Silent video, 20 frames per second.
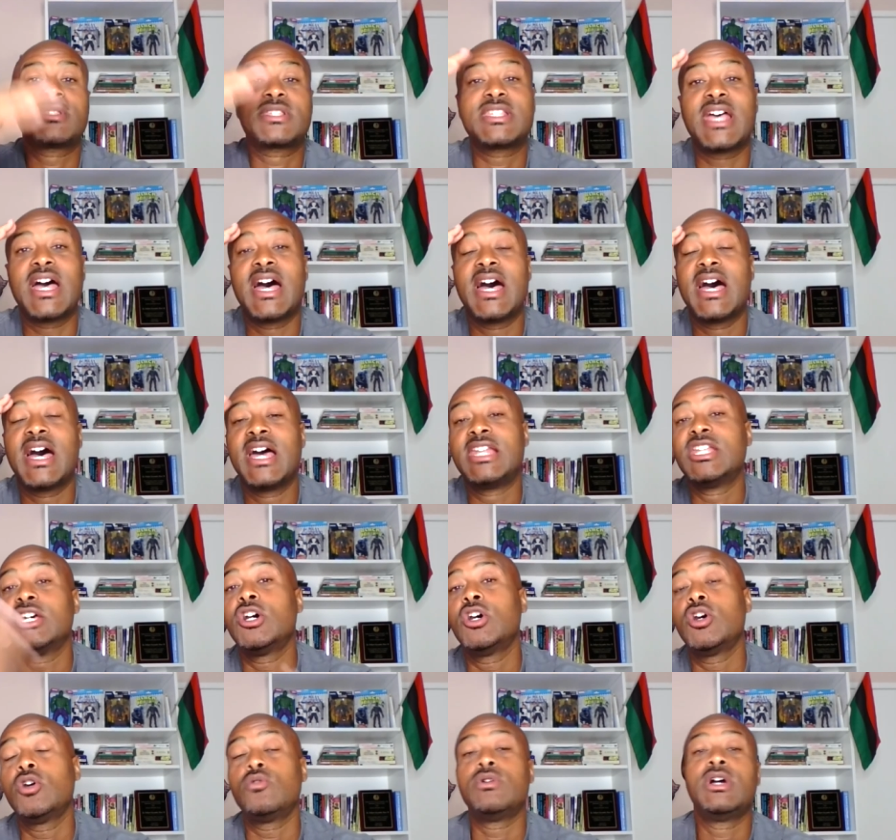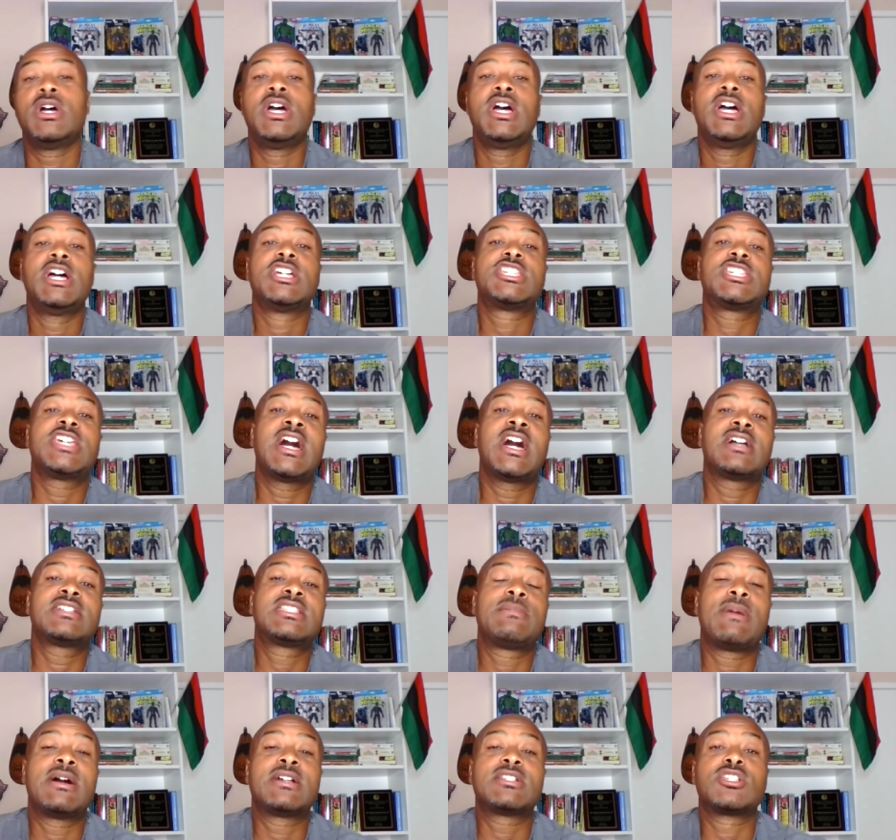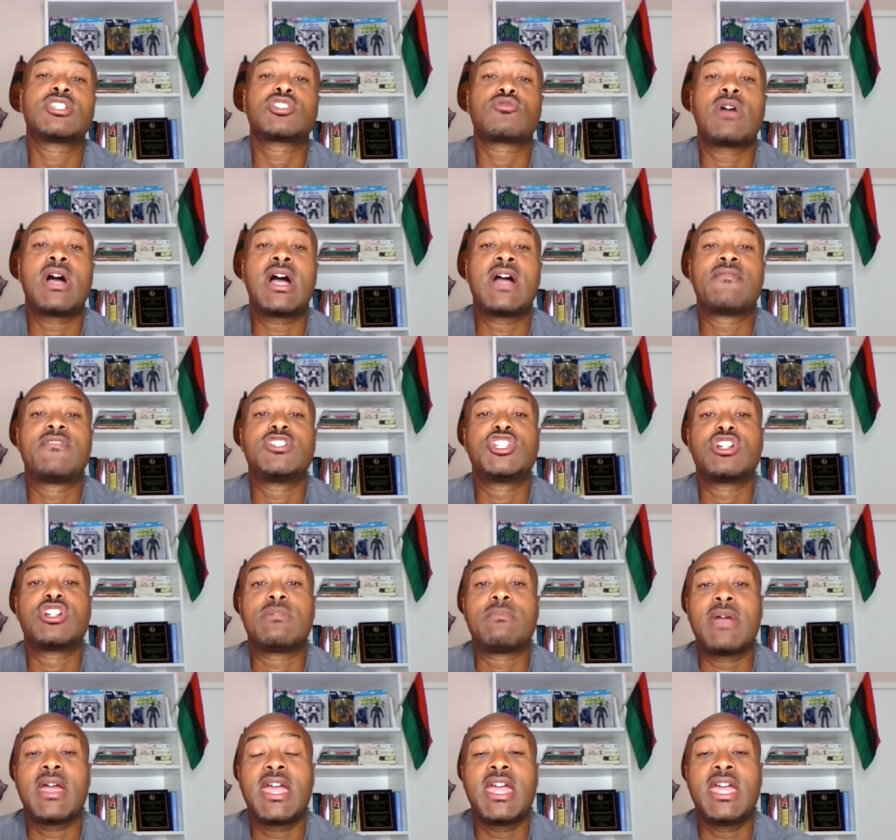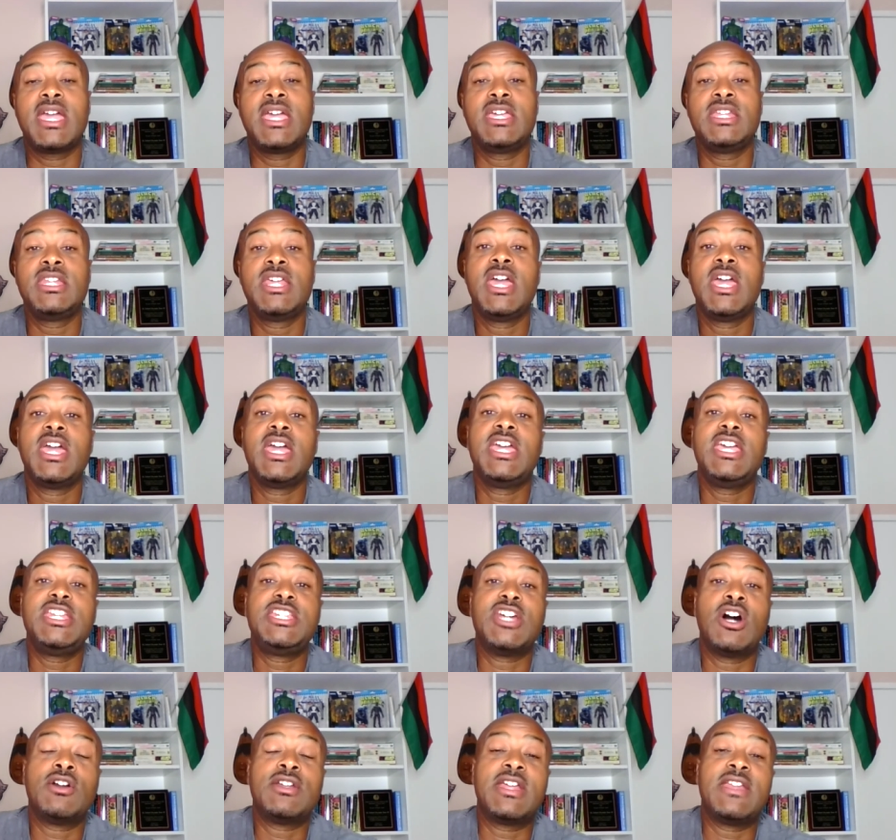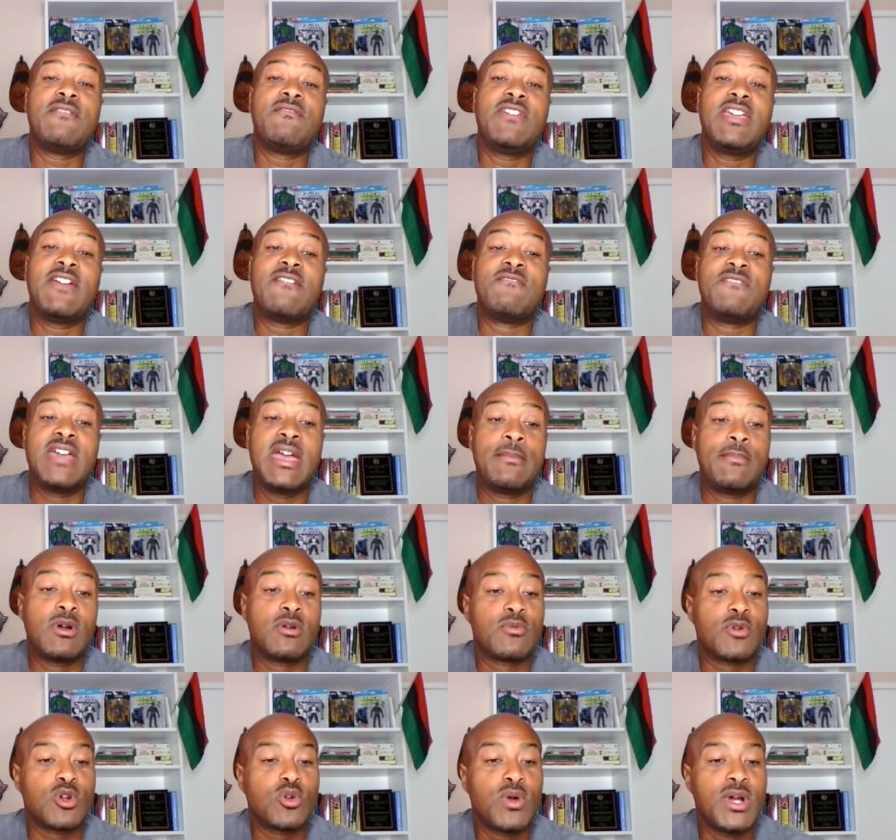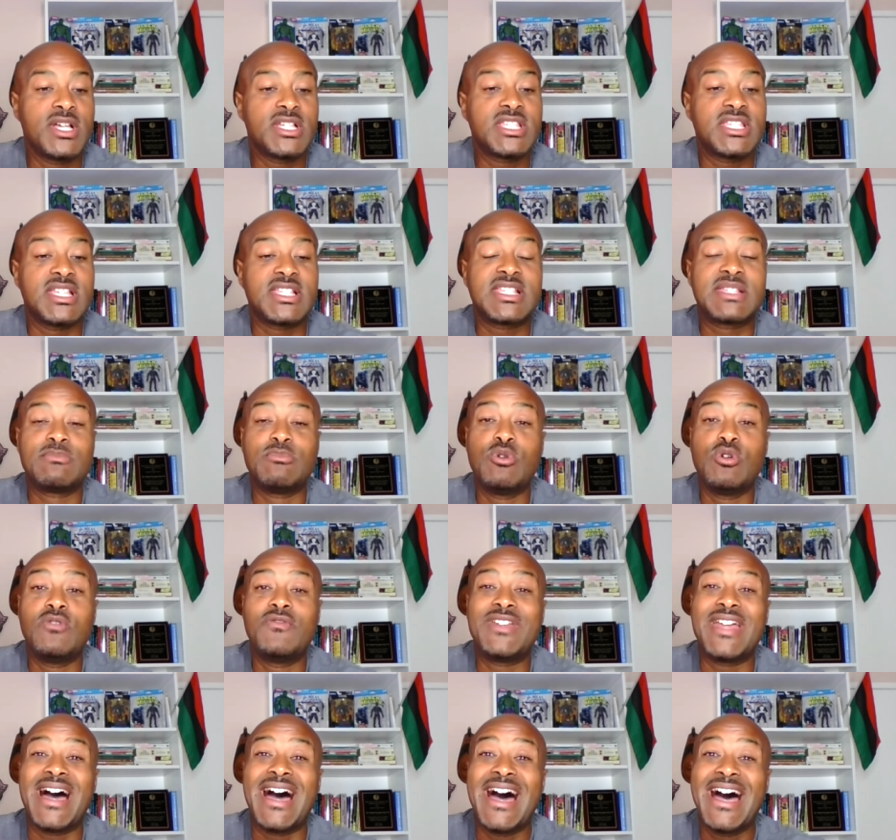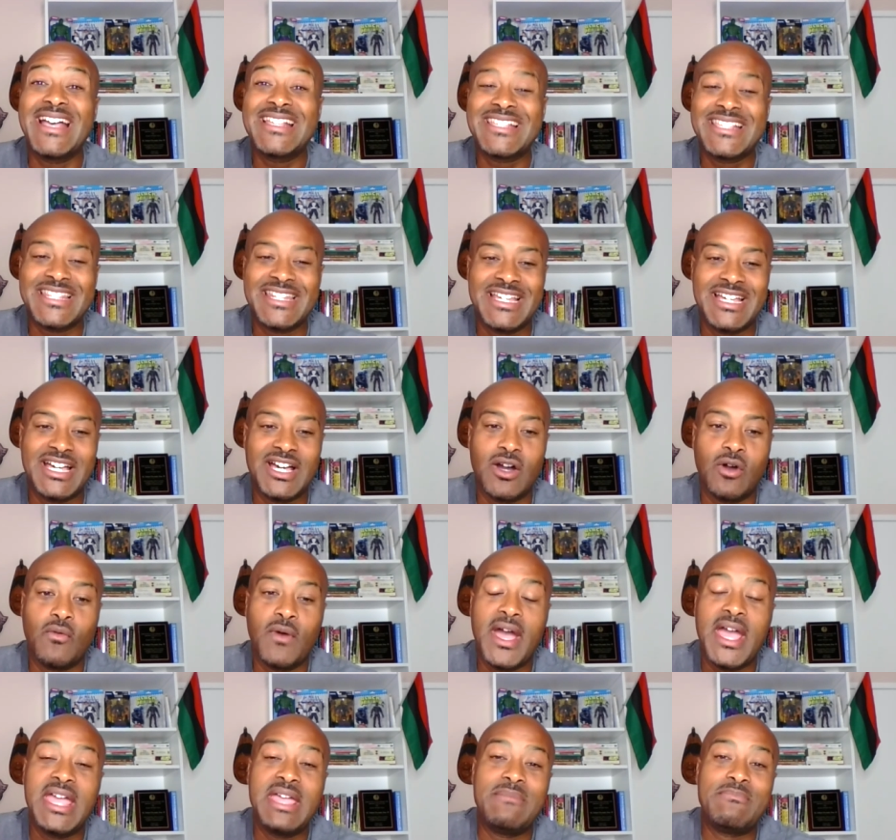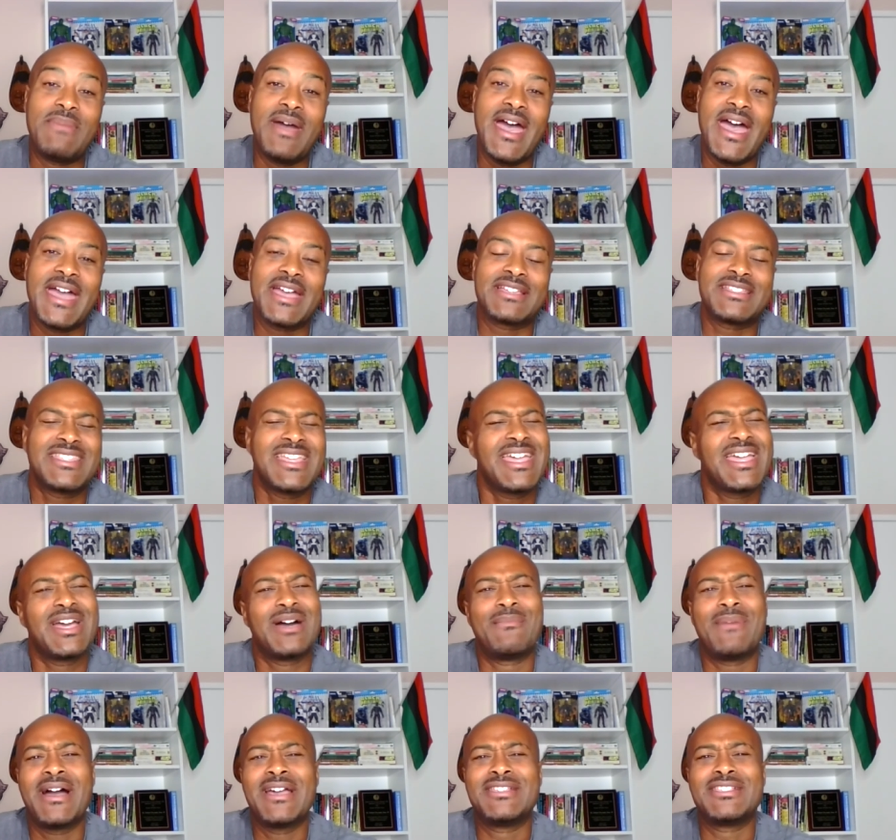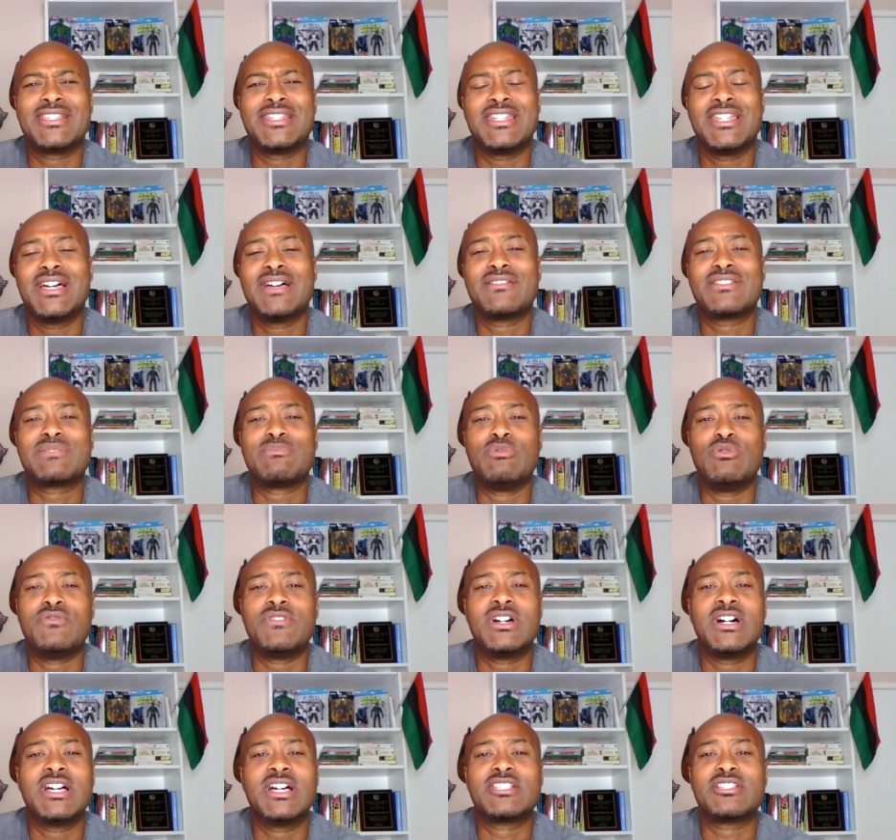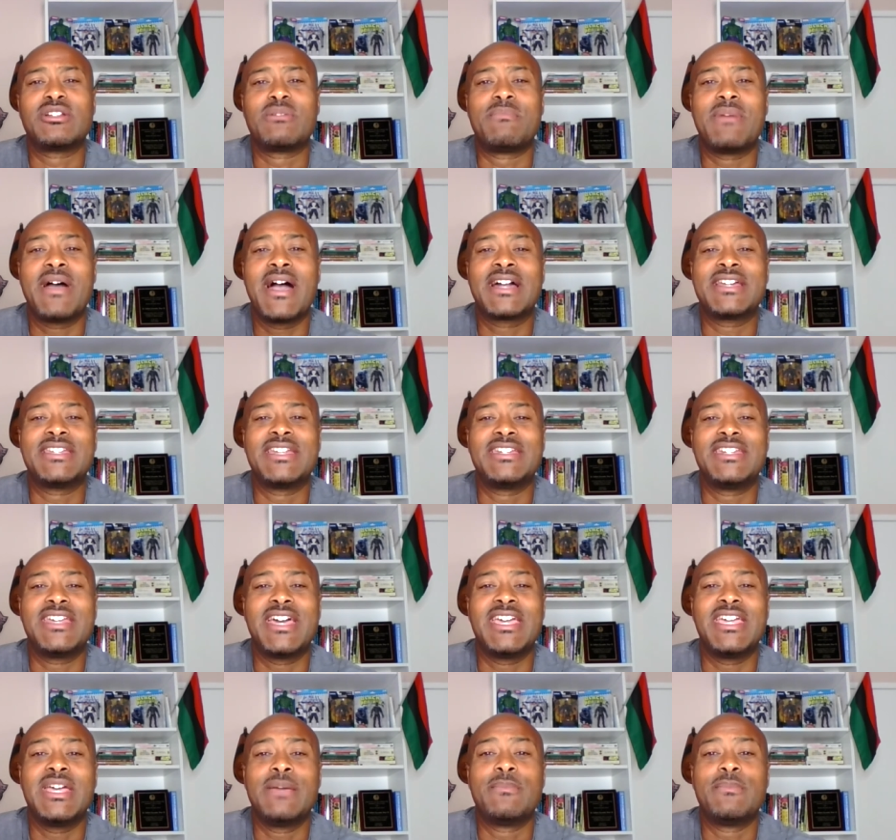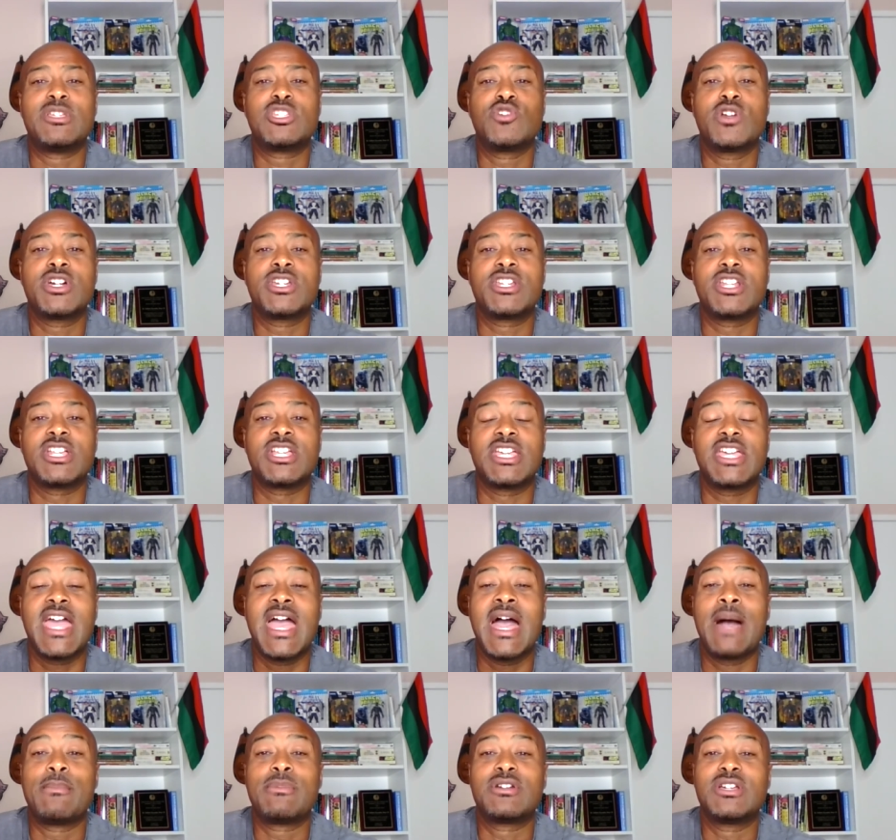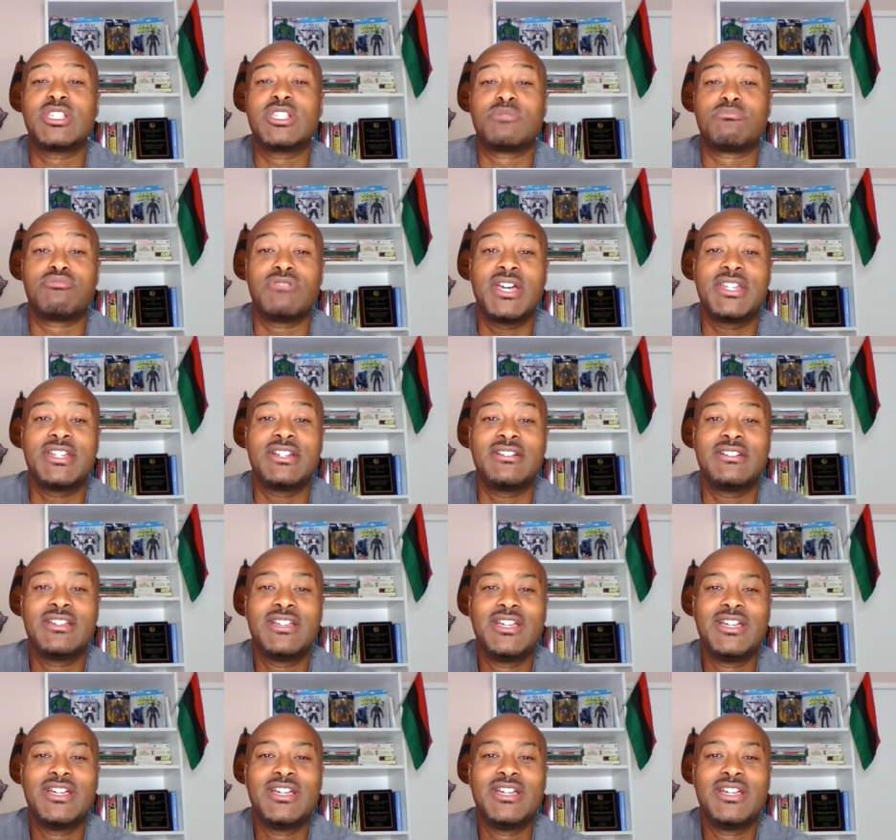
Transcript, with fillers: salute! Shout out to my subscriber Jermaine. He donated via Venmo and requested Smoothe Da Hustler way back. Damn, I used to love Smoothe Da Hustler back in the day. Him and Trigger the Gambler, his brother.